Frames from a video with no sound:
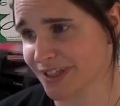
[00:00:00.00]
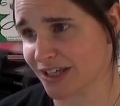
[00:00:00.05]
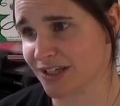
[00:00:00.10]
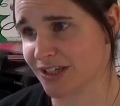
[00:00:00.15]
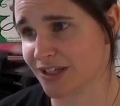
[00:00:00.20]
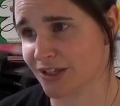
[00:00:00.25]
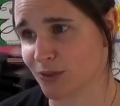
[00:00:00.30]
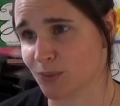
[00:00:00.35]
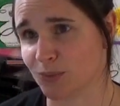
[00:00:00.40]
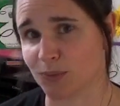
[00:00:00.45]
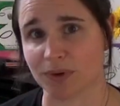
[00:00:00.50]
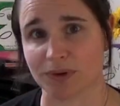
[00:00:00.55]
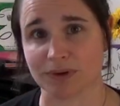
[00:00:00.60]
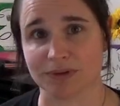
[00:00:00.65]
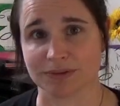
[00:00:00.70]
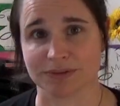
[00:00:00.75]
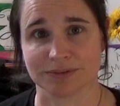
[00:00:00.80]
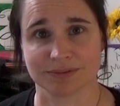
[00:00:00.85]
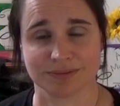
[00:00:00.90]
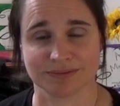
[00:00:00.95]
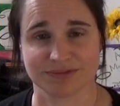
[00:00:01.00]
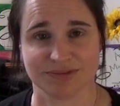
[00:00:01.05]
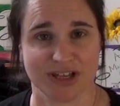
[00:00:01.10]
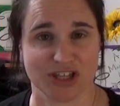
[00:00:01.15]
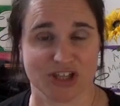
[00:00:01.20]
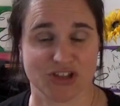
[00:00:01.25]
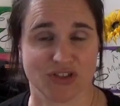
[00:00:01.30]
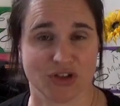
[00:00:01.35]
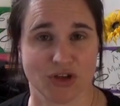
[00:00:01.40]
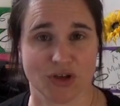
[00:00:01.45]
you will
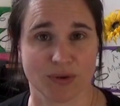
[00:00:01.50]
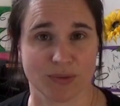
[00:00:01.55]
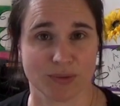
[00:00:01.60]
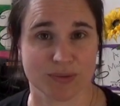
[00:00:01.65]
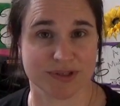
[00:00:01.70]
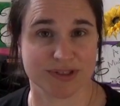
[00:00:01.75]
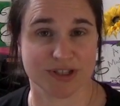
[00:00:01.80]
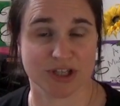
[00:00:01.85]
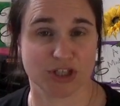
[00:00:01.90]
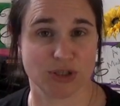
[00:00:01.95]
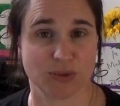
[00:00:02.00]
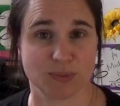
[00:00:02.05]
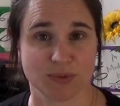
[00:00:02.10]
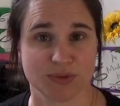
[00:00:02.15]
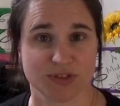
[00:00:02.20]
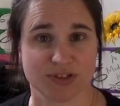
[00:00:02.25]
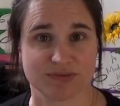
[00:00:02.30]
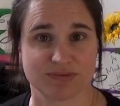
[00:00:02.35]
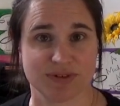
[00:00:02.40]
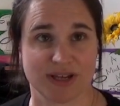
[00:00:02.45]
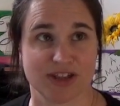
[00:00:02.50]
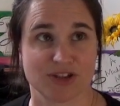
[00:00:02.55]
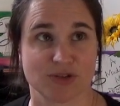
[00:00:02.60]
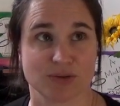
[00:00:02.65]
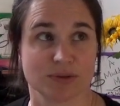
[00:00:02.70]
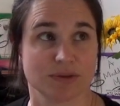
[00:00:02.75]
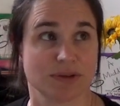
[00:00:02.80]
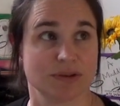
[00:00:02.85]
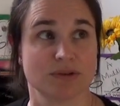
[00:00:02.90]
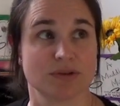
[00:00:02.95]
reach the goals that you want to reach,
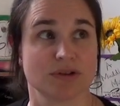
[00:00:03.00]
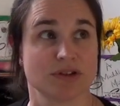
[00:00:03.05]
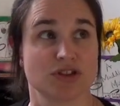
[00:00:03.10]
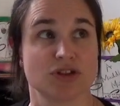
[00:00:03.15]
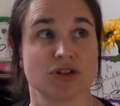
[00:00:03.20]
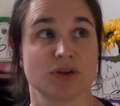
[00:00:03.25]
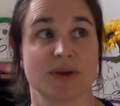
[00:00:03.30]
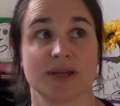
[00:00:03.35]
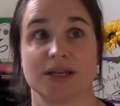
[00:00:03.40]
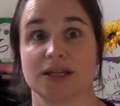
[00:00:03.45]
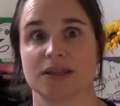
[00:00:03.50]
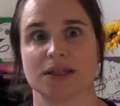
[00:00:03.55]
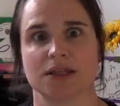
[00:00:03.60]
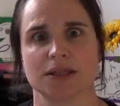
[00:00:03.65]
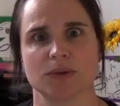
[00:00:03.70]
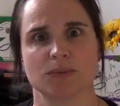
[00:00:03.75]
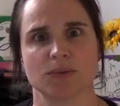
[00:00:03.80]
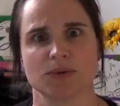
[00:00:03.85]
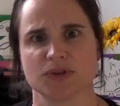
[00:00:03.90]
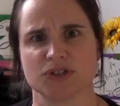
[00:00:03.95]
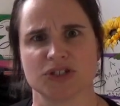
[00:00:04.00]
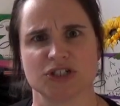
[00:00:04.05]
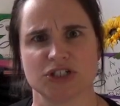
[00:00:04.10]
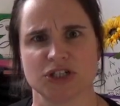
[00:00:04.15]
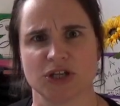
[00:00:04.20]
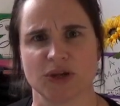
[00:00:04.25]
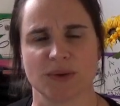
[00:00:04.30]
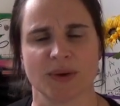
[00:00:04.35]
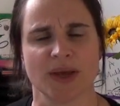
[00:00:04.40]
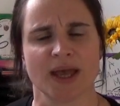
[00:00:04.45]
or you can do anything you want to
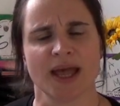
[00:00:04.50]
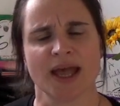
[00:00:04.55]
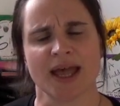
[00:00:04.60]
do.